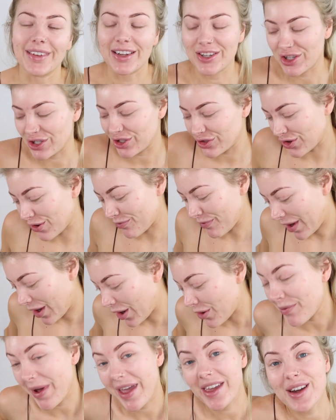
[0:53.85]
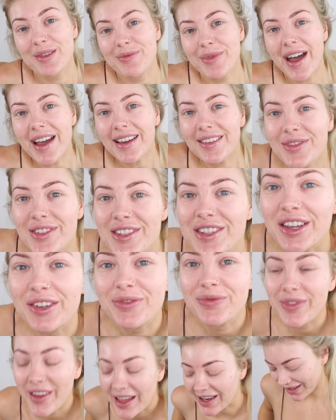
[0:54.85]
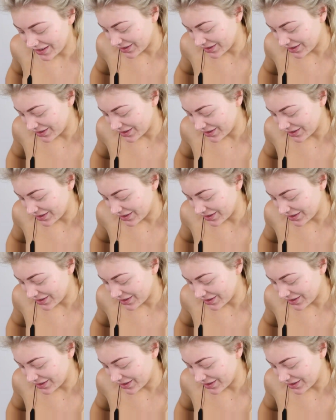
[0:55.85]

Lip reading: just dropped my whole makeup bag, so I'll